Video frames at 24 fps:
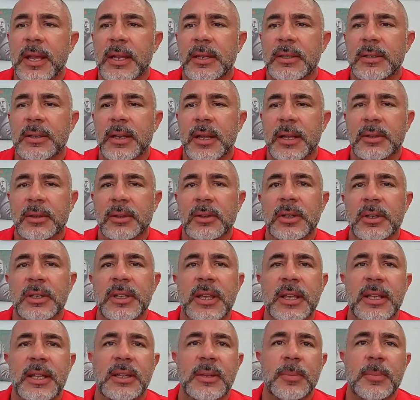and
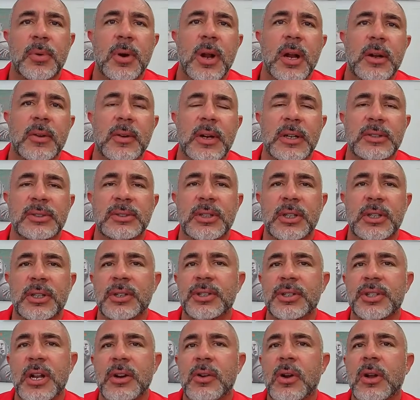looking at the progress that
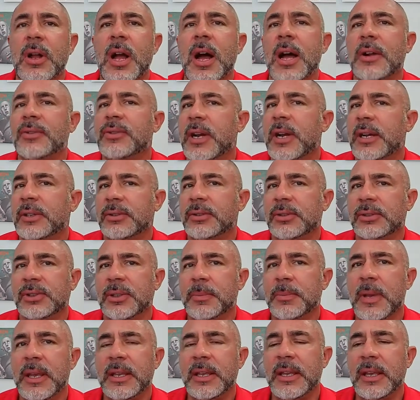your general
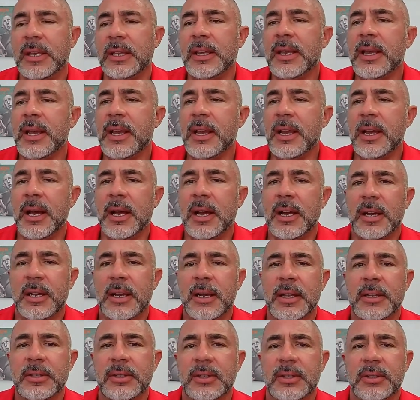contractors are making
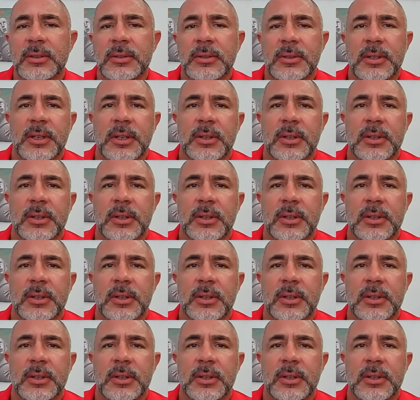in